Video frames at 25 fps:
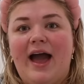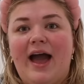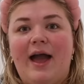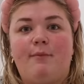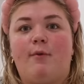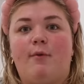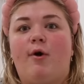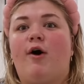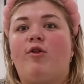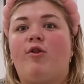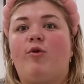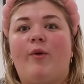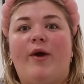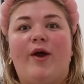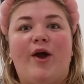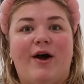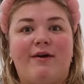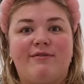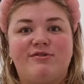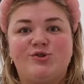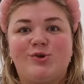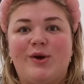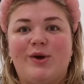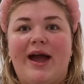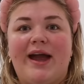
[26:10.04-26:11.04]
I'm all the way
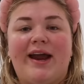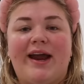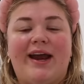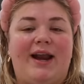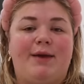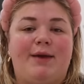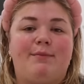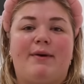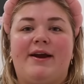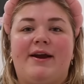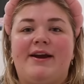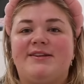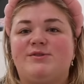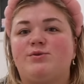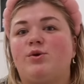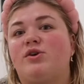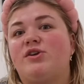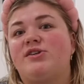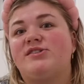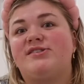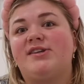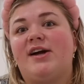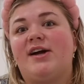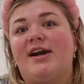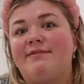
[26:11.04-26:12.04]
off track and I might as well
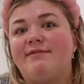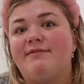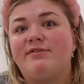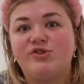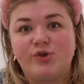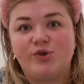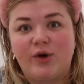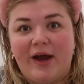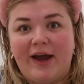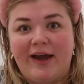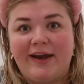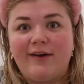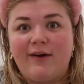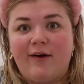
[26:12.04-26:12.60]
just not even try at